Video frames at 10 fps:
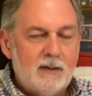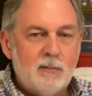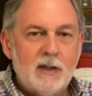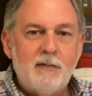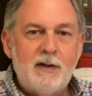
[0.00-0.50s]

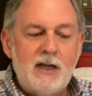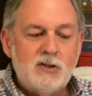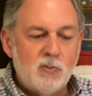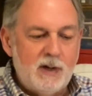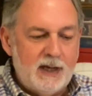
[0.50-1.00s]
Beloved,
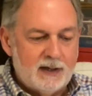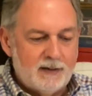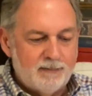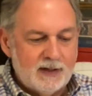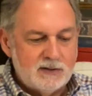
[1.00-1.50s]
each week
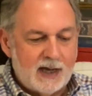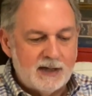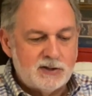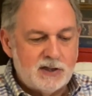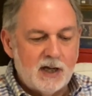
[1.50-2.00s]
as I
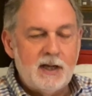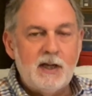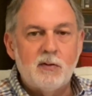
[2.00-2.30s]
study